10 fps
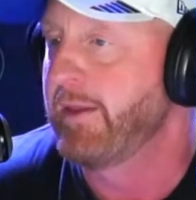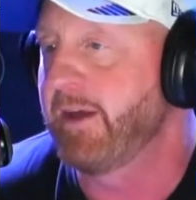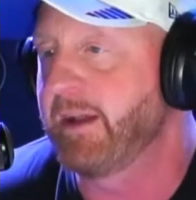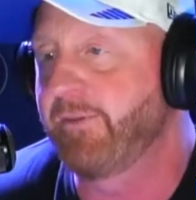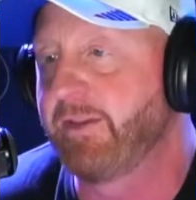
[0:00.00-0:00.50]

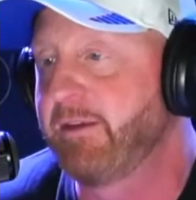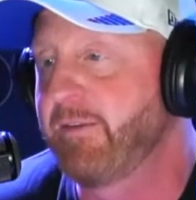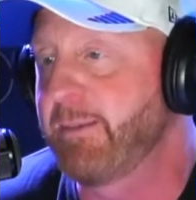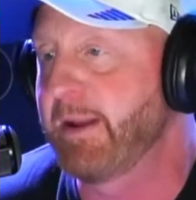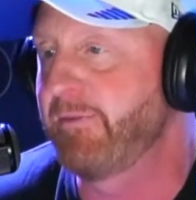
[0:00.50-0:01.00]

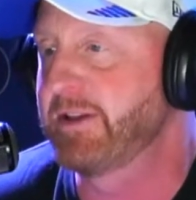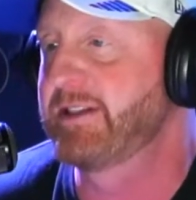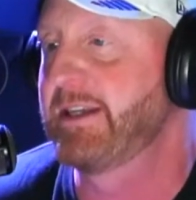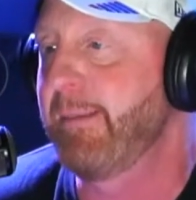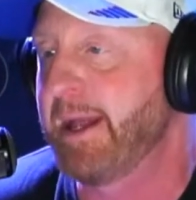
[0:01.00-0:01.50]
event benefits
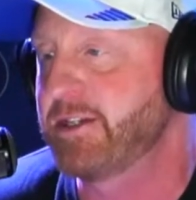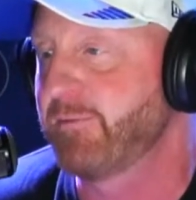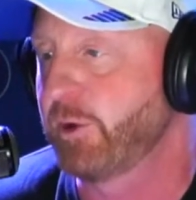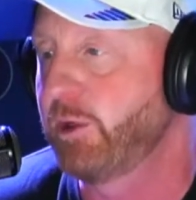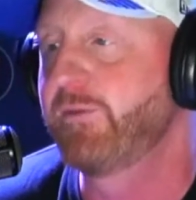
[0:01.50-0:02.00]
the Imagine
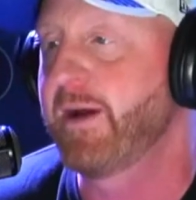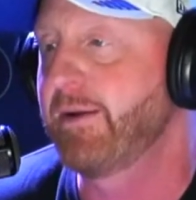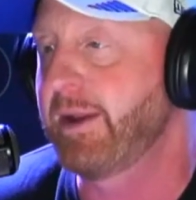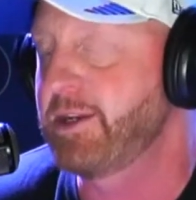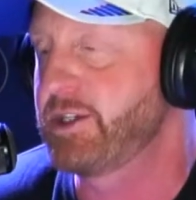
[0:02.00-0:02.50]
for Youth
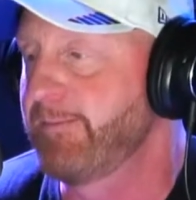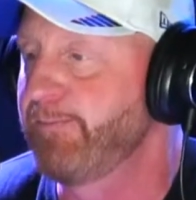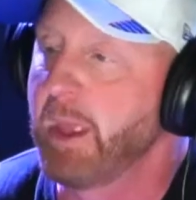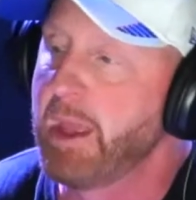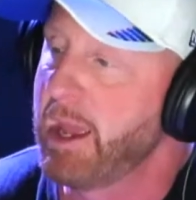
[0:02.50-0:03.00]
Foundation,
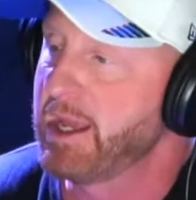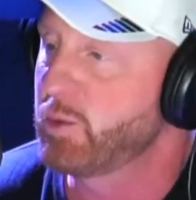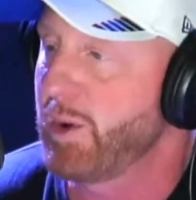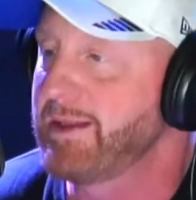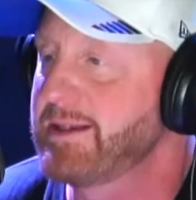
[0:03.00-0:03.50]

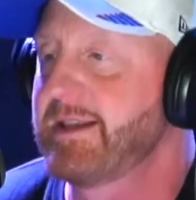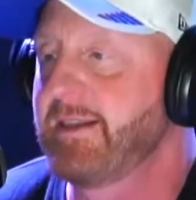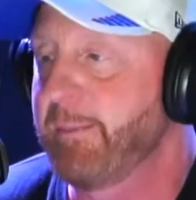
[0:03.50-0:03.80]
as well as they